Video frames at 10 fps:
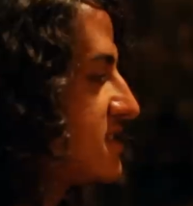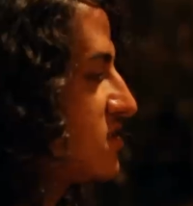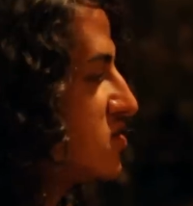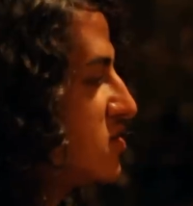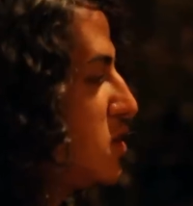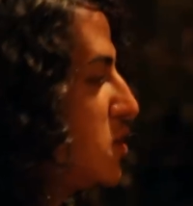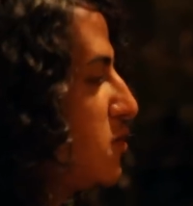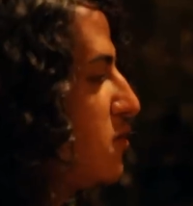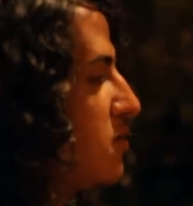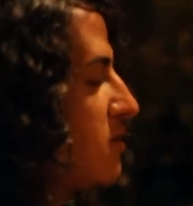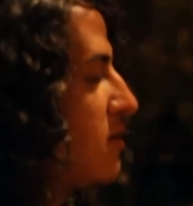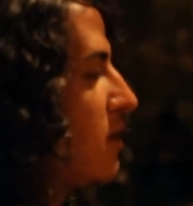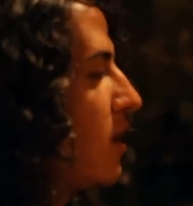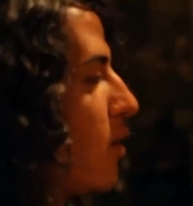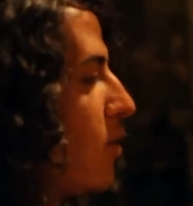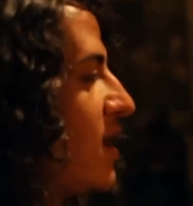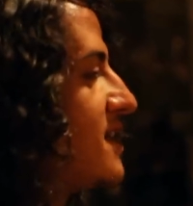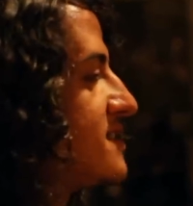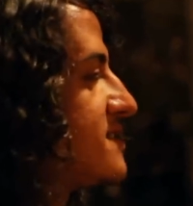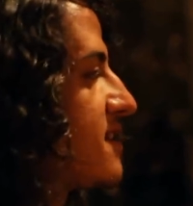the shoe
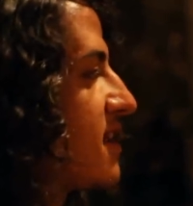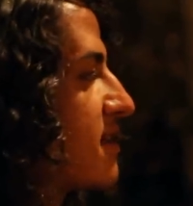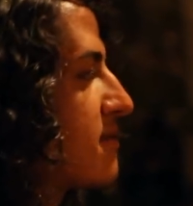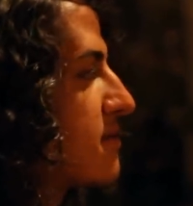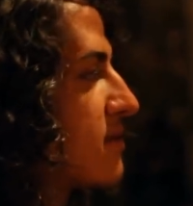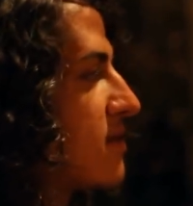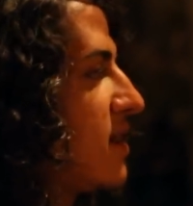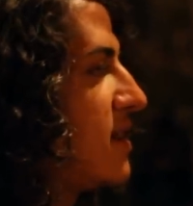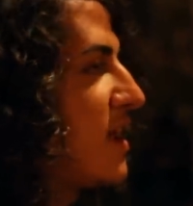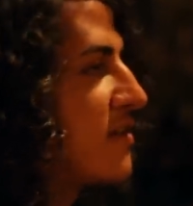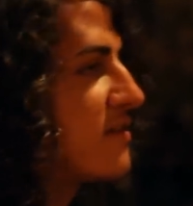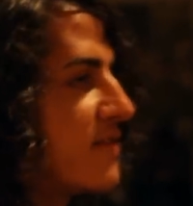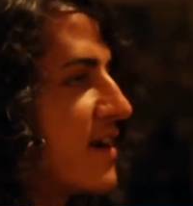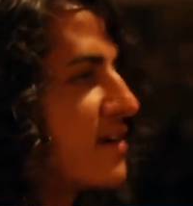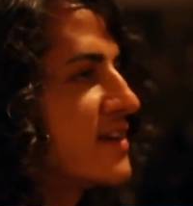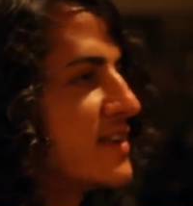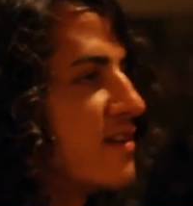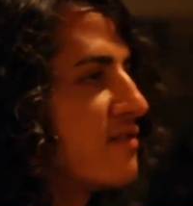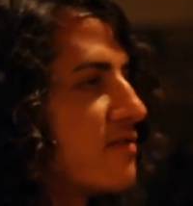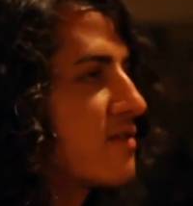was like another fairy
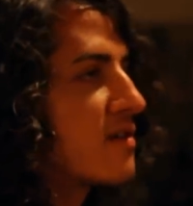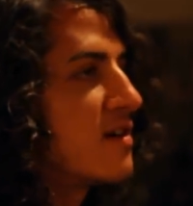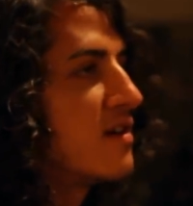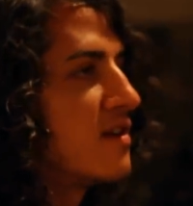tale for